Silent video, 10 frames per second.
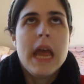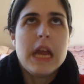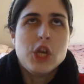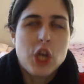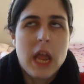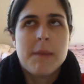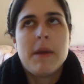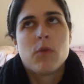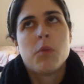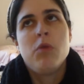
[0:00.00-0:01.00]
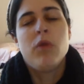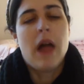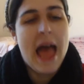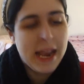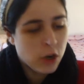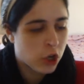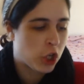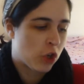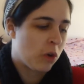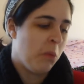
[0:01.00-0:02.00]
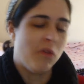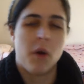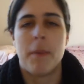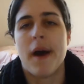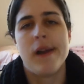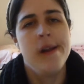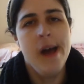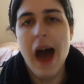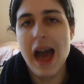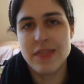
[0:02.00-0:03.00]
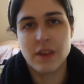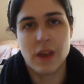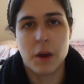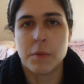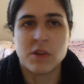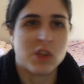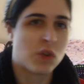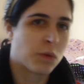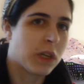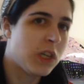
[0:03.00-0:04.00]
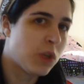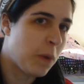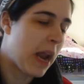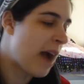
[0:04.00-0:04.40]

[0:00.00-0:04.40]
enchantment removal and creature removal, but I think Erebos is really sweet.